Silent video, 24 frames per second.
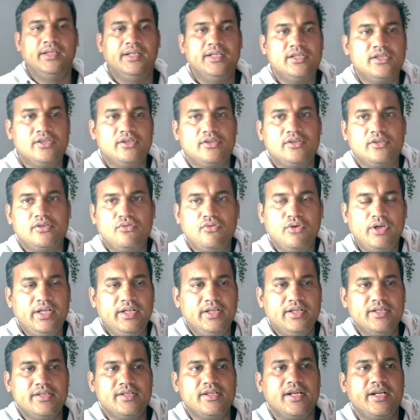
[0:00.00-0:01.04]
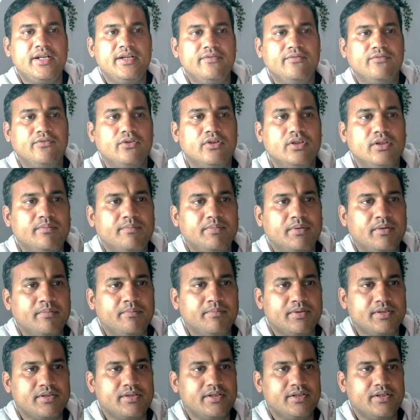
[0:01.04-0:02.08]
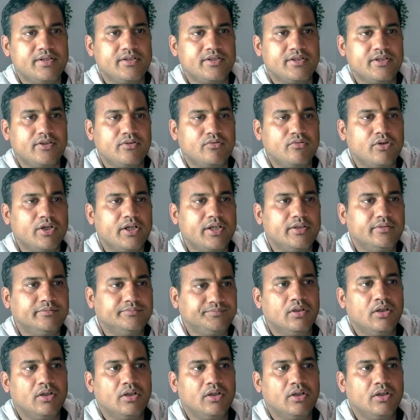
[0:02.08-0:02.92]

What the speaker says: It's quite designed for the purpose it is required.